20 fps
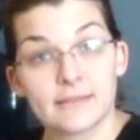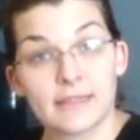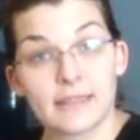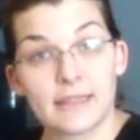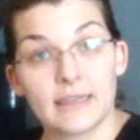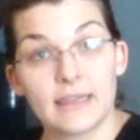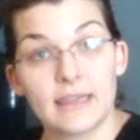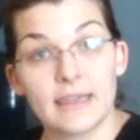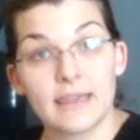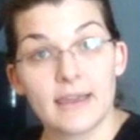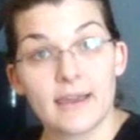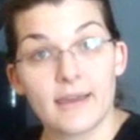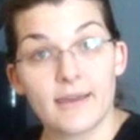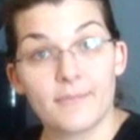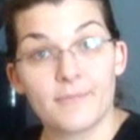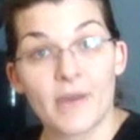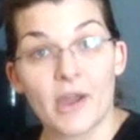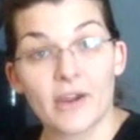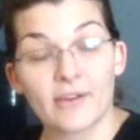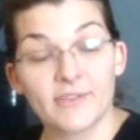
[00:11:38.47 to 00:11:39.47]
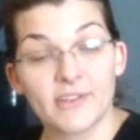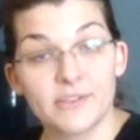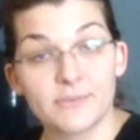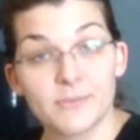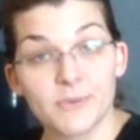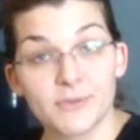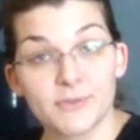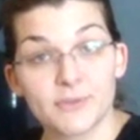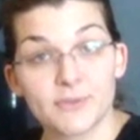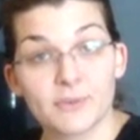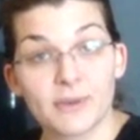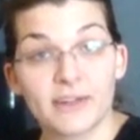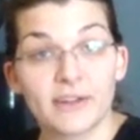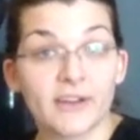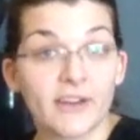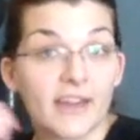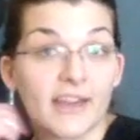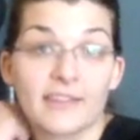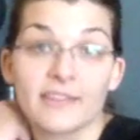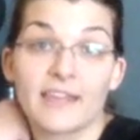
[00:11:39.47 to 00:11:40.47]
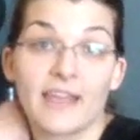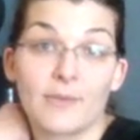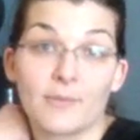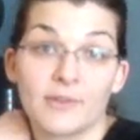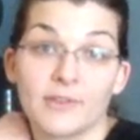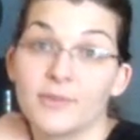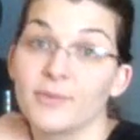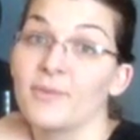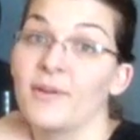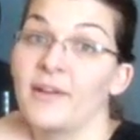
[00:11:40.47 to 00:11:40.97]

the uh, Harvest Moon sweater and that was